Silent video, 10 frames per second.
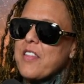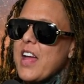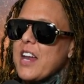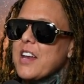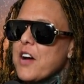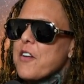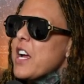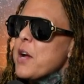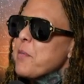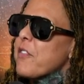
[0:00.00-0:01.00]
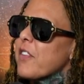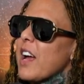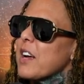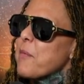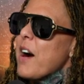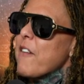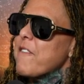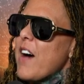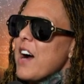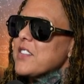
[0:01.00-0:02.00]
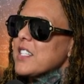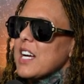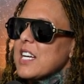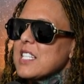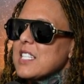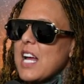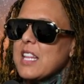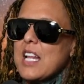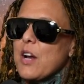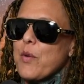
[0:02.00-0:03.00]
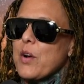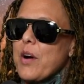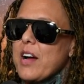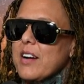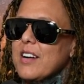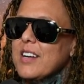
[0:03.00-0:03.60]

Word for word: and then it hit me for like about five seconds, mm. and then it went away.